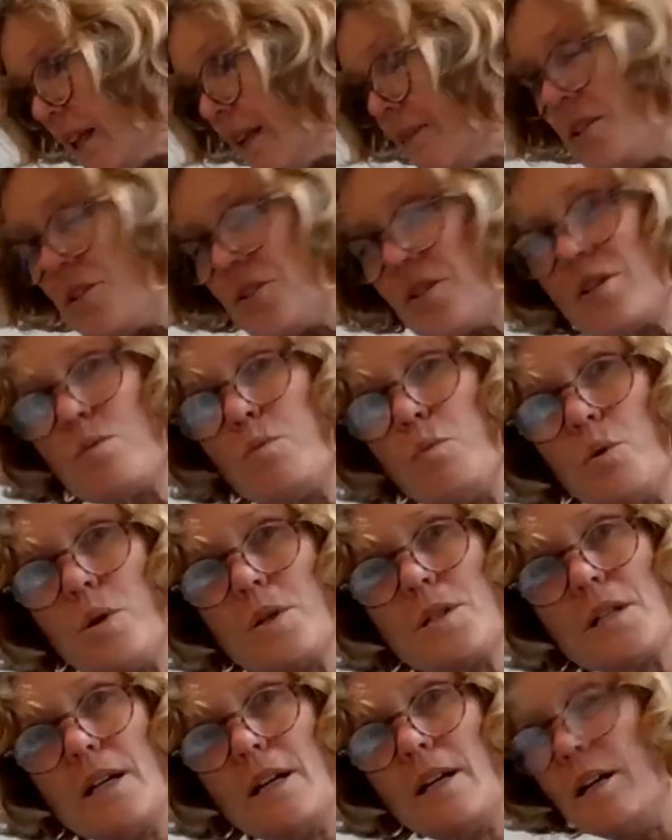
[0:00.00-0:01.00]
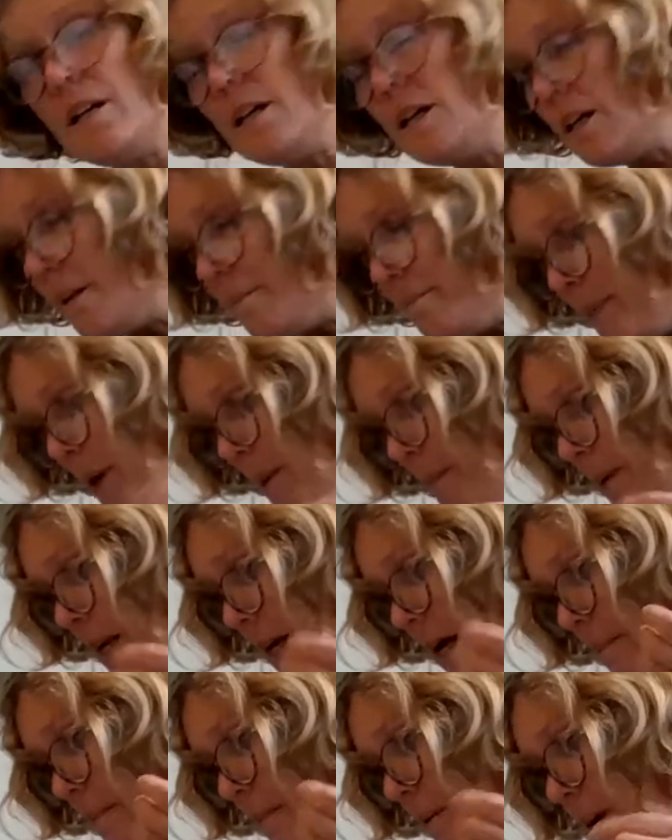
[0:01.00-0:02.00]
if it's just water, mop it
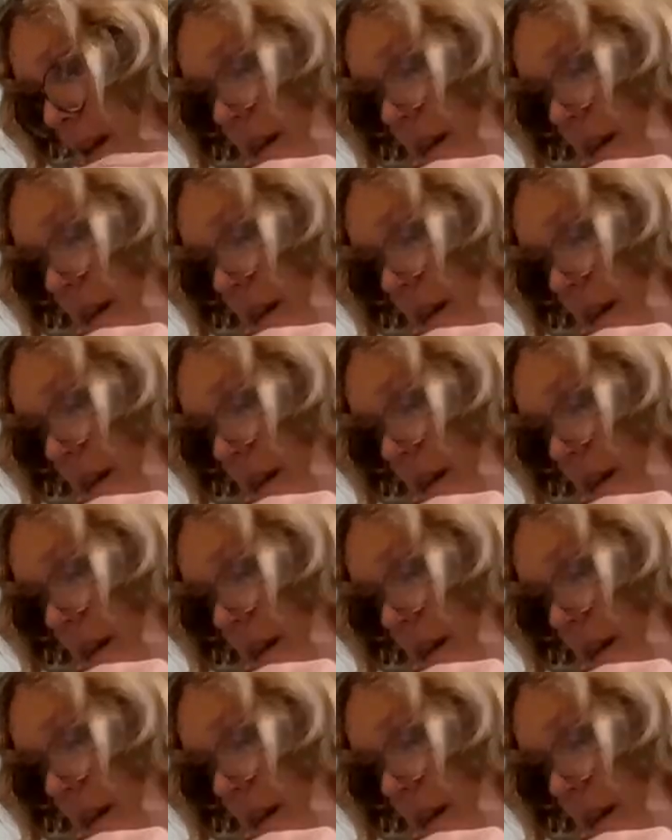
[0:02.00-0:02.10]
up.